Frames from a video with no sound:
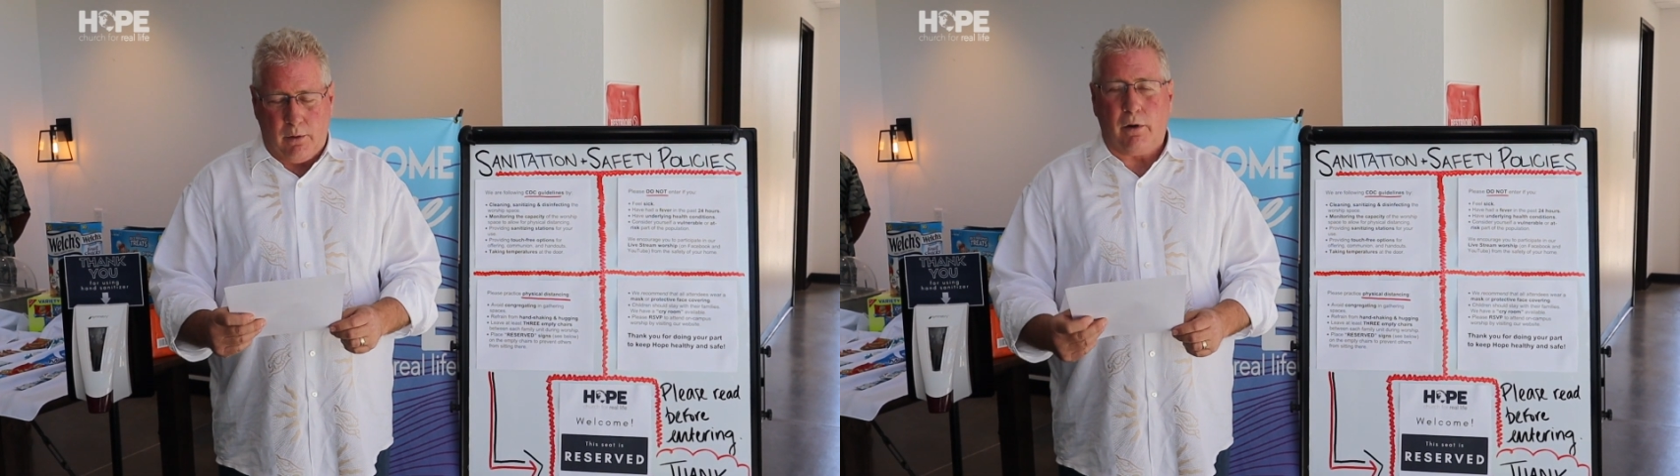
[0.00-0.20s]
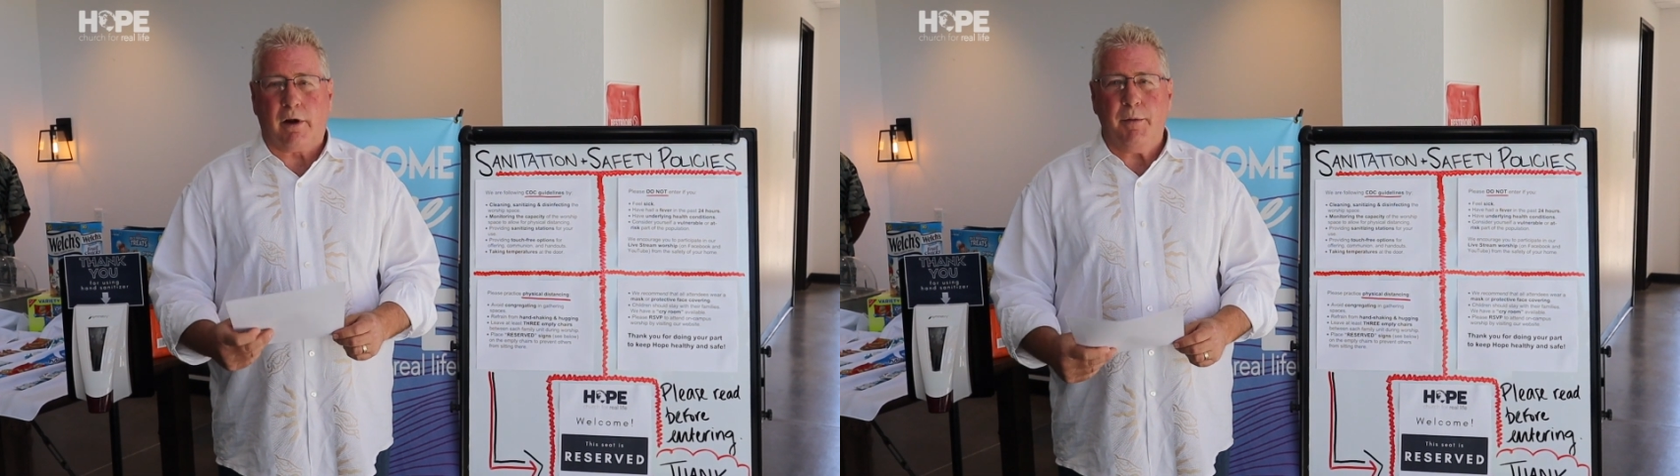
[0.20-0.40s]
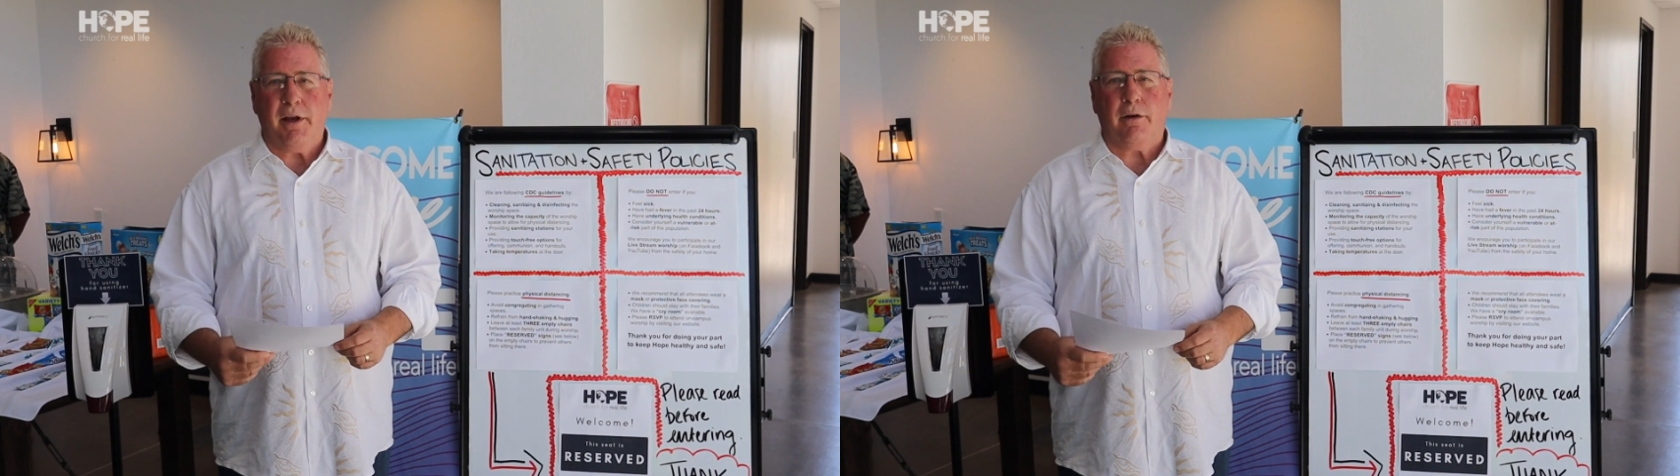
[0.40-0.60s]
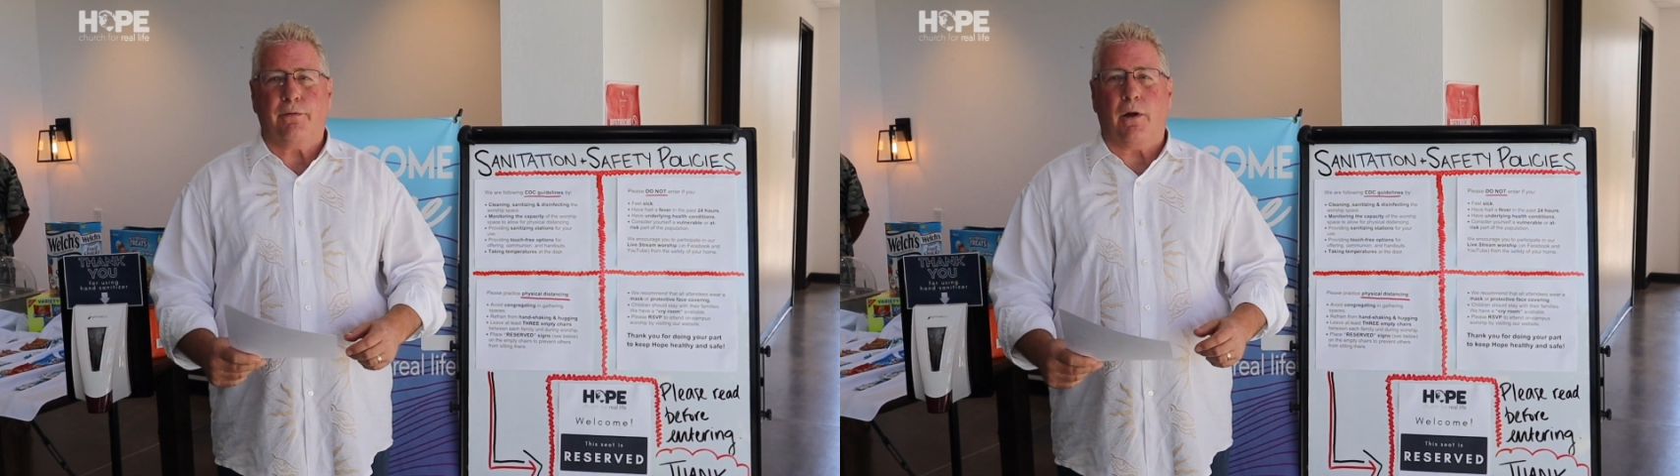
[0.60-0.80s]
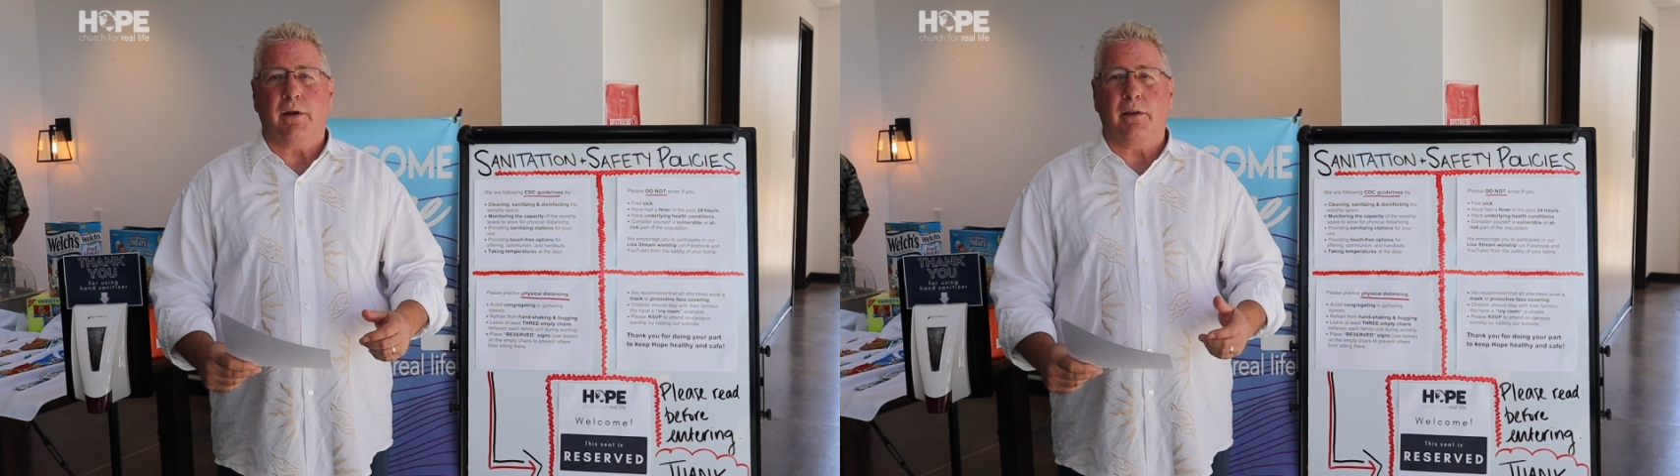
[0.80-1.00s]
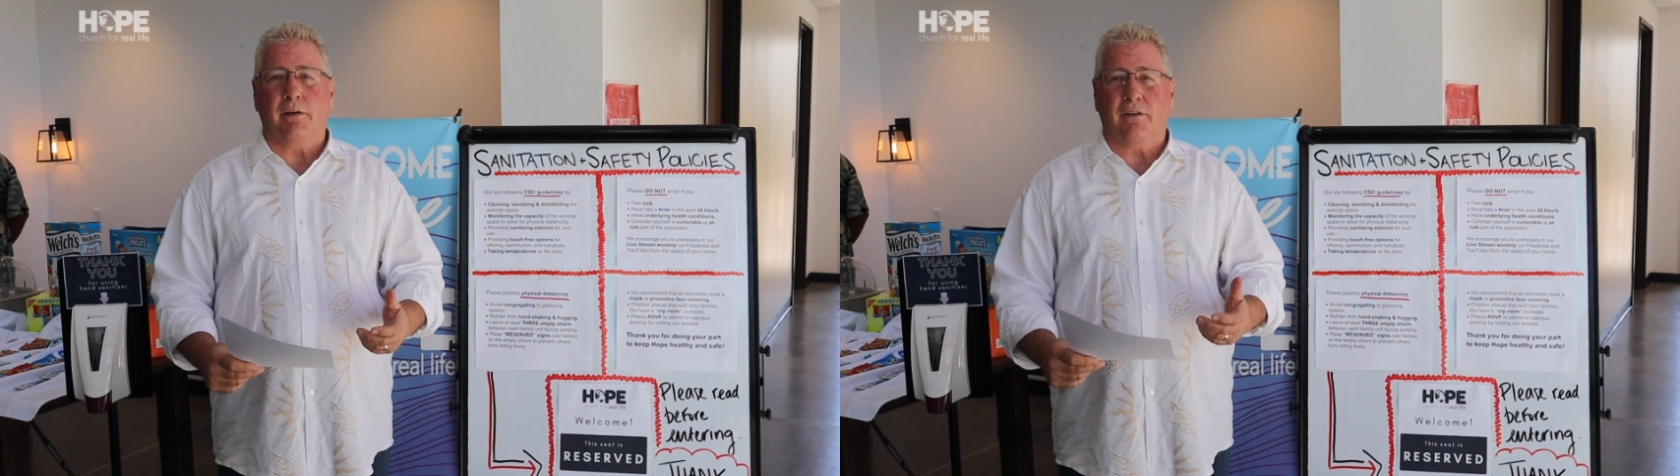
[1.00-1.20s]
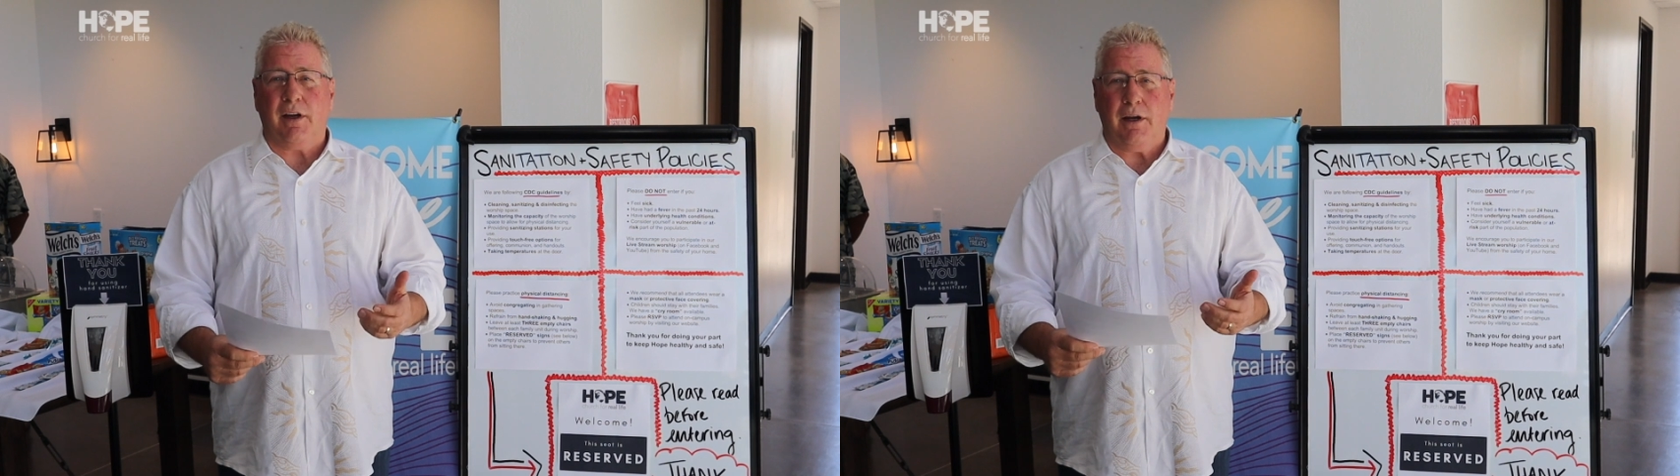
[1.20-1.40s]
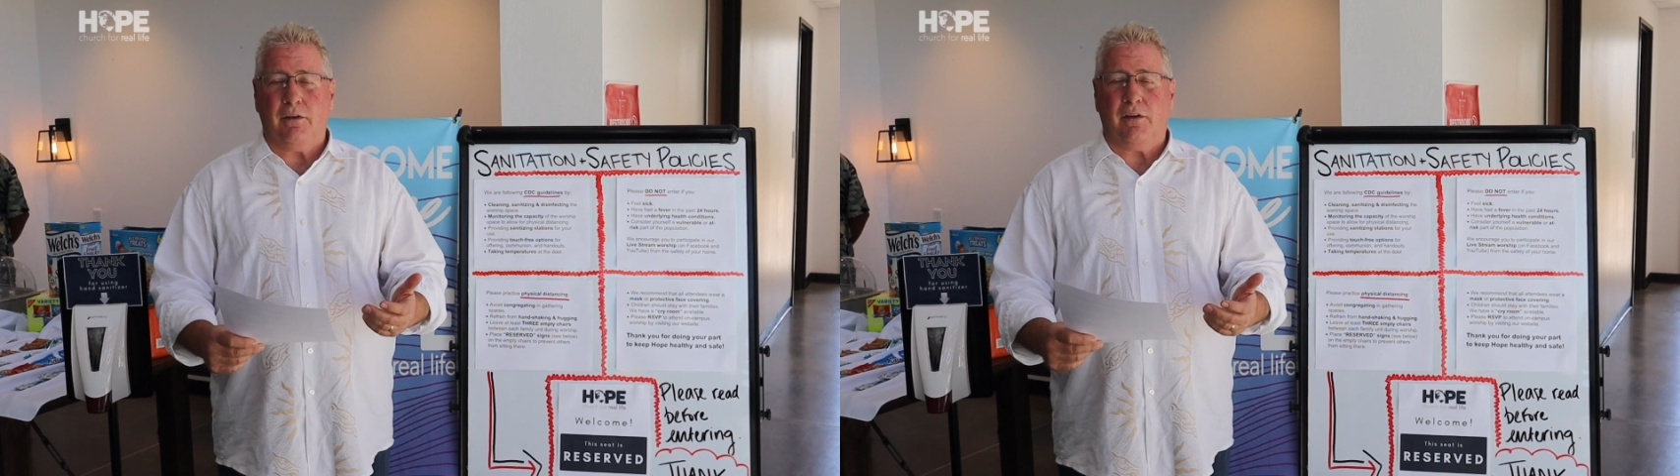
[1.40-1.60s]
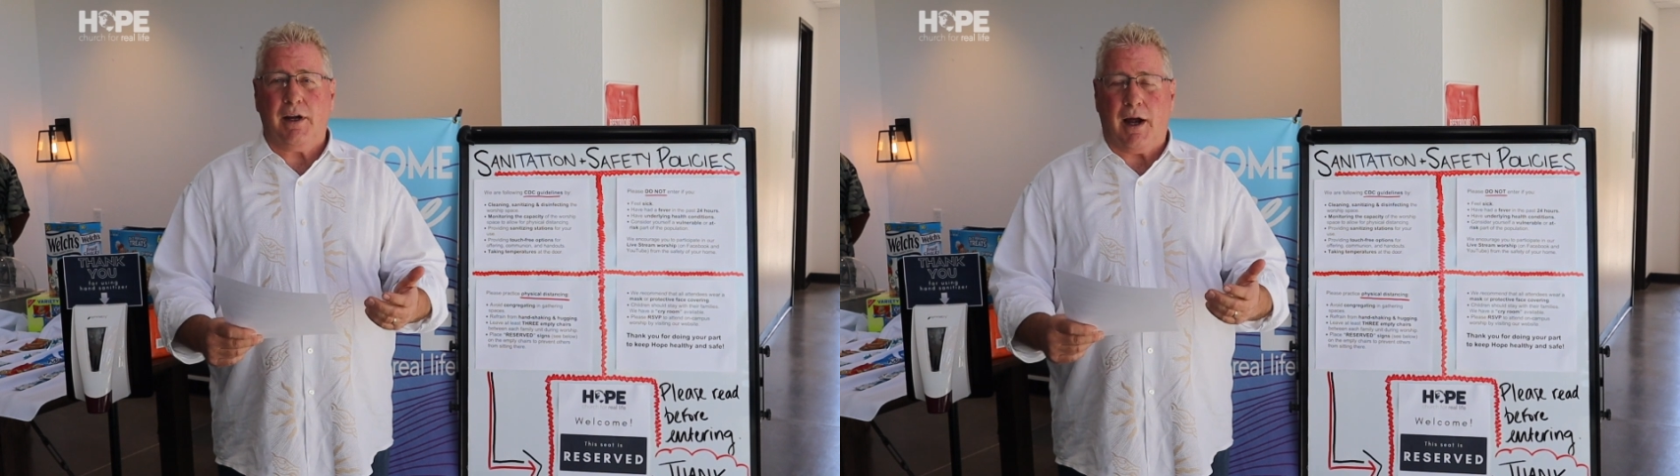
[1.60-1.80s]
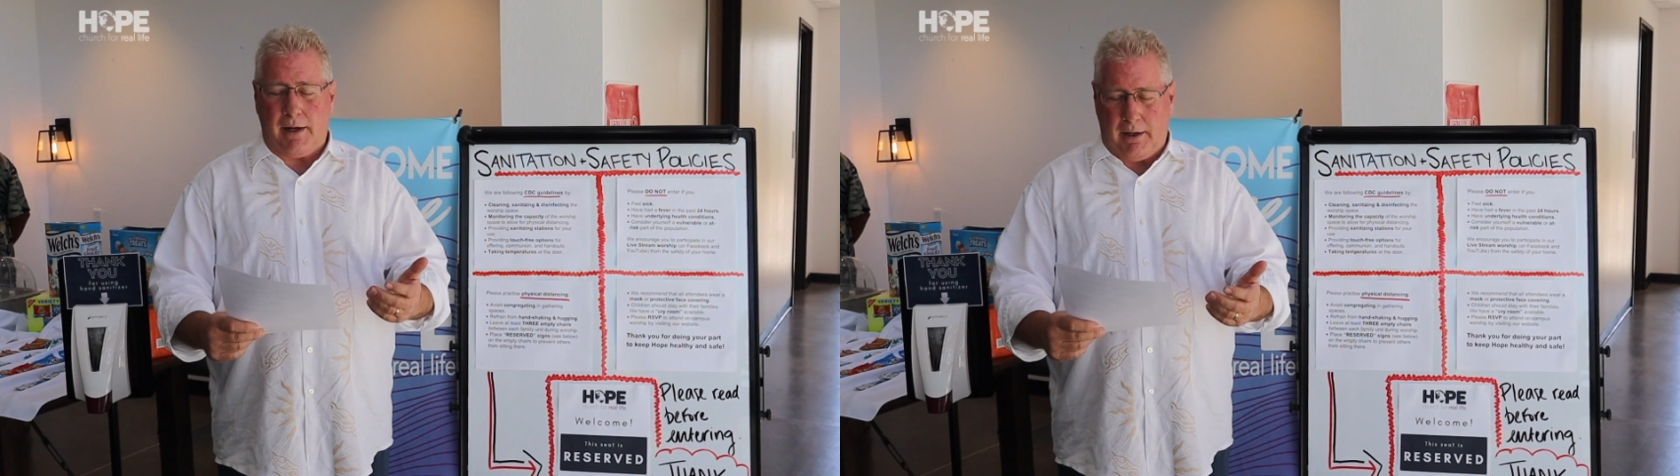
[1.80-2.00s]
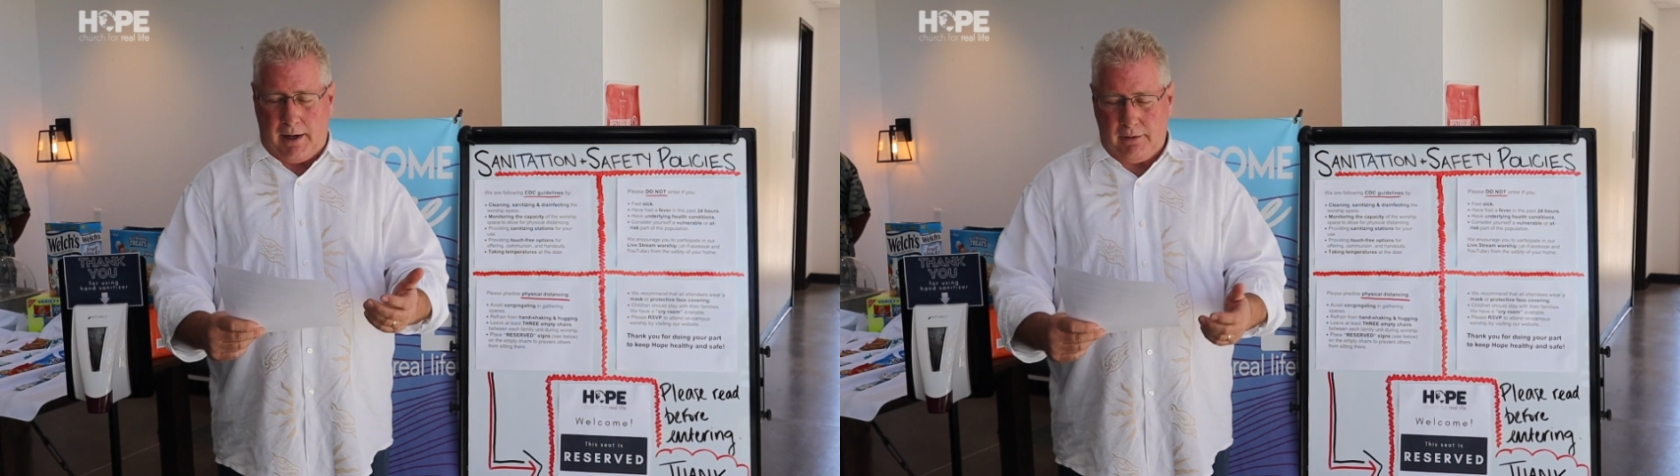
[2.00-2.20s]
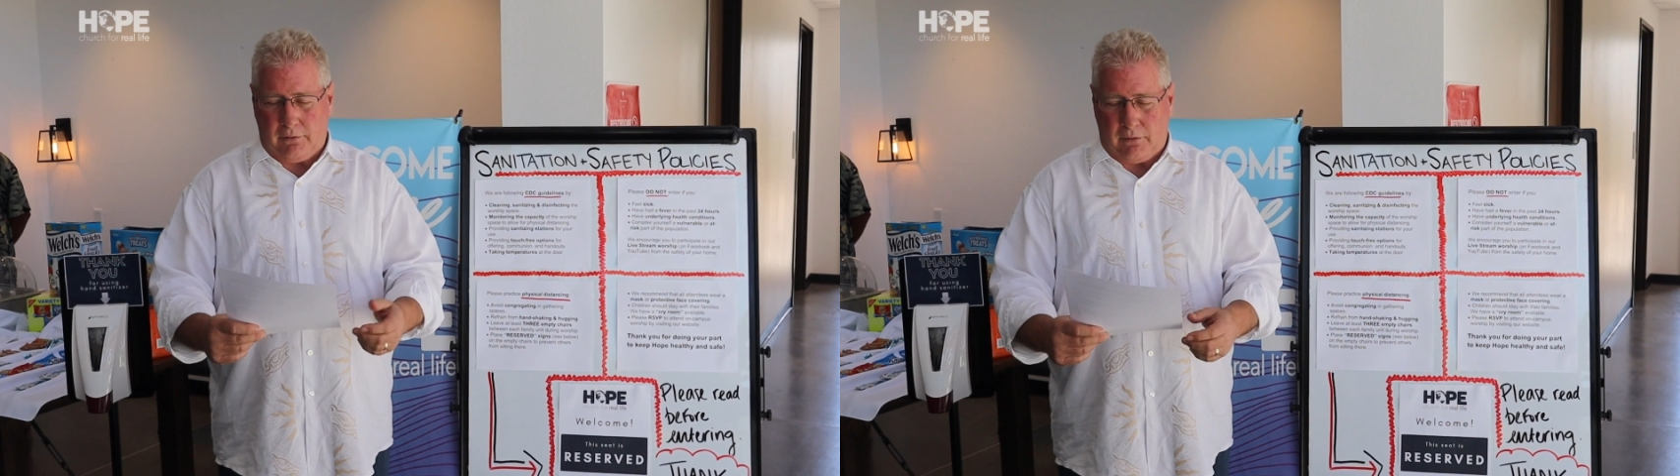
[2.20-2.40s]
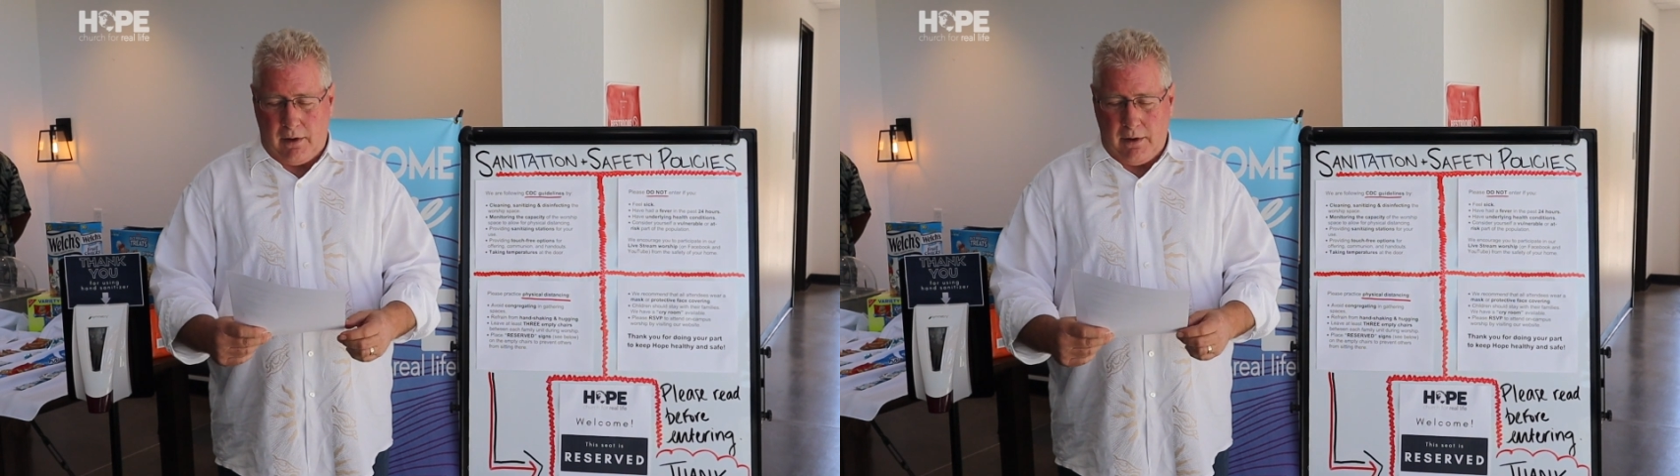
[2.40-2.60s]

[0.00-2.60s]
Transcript: we're committed to following the CDC guidelines